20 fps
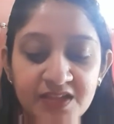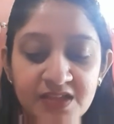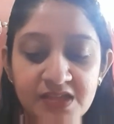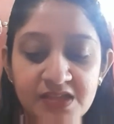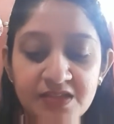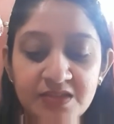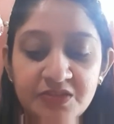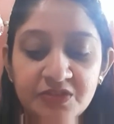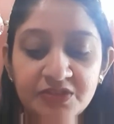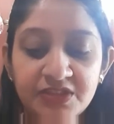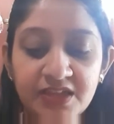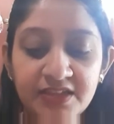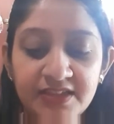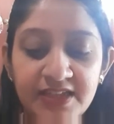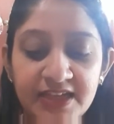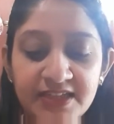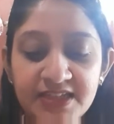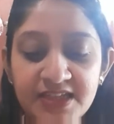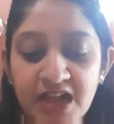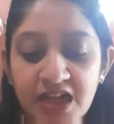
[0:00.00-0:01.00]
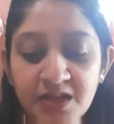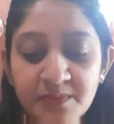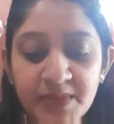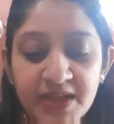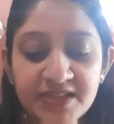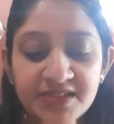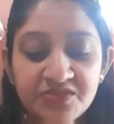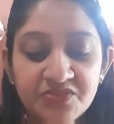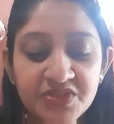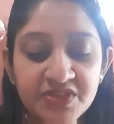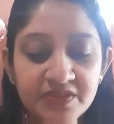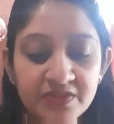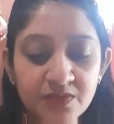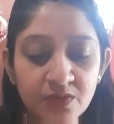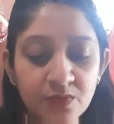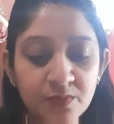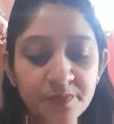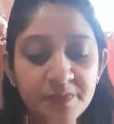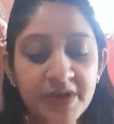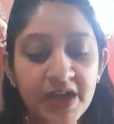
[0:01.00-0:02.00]
So that young master is
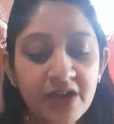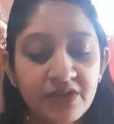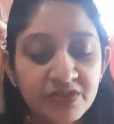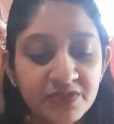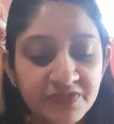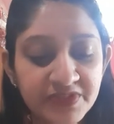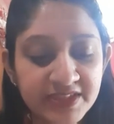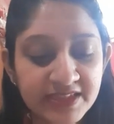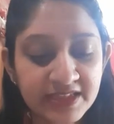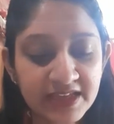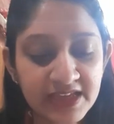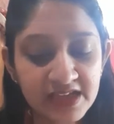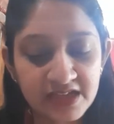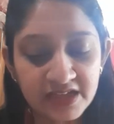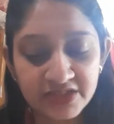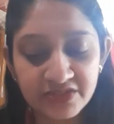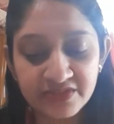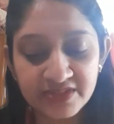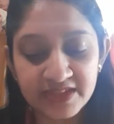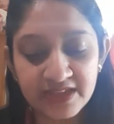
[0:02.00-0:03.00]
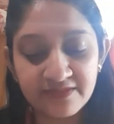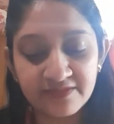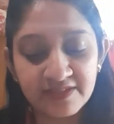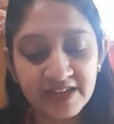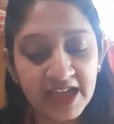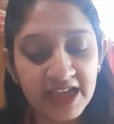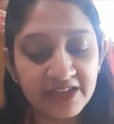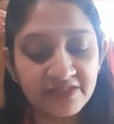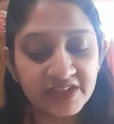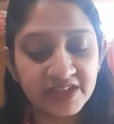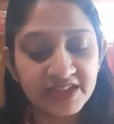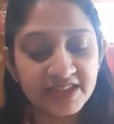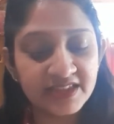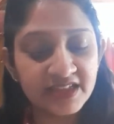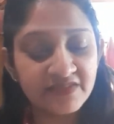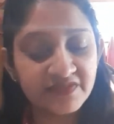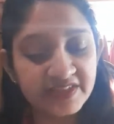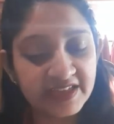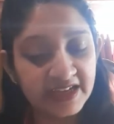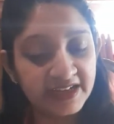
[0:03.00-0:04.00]
so proud of his skill to save life that he
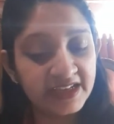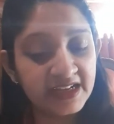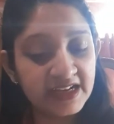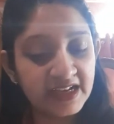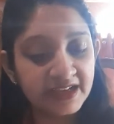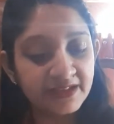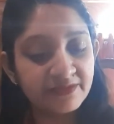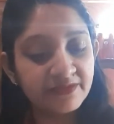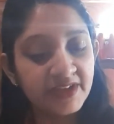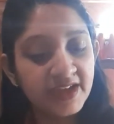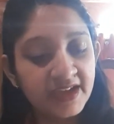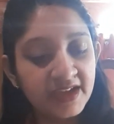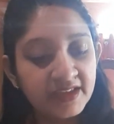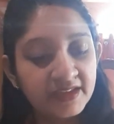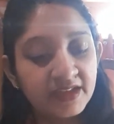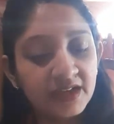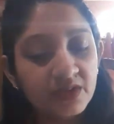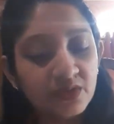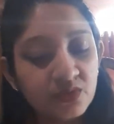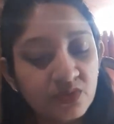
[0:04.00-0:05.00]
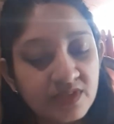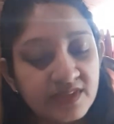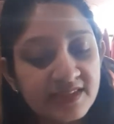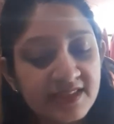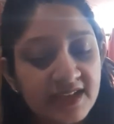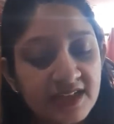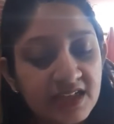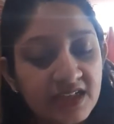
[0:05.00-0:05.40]
saves any life, the cook said